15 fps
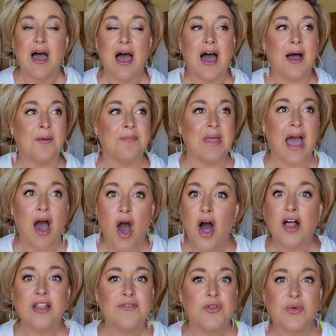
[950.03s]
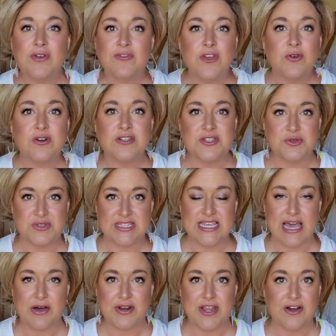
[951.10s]
Um, all of the reviewers you
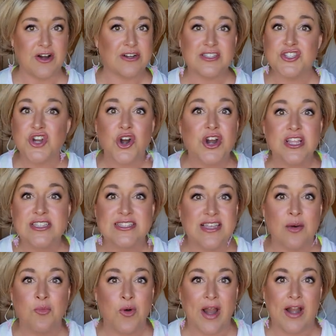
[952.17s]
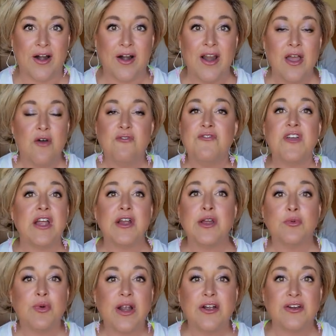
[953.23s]
see out here started somewhere.
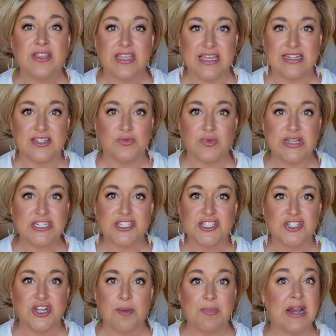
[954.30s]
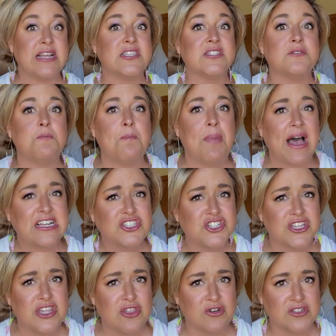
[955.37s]
Very rarely did we just jump in,
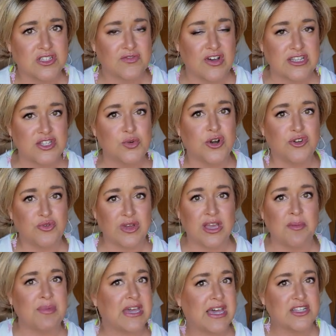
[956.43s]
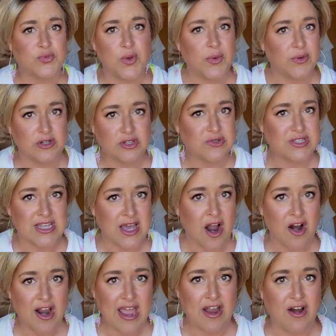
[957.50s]
especially those of us who are doing it because we were losing
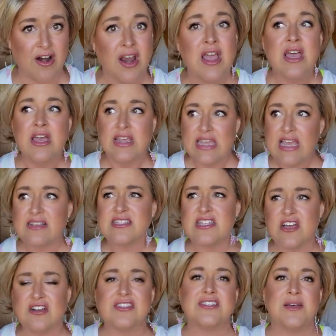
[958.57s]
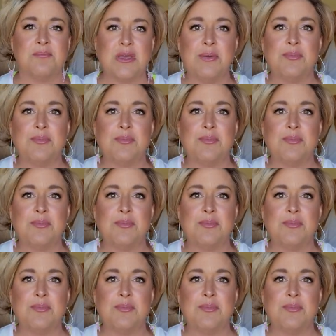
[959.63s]
our hair. Yes, there are some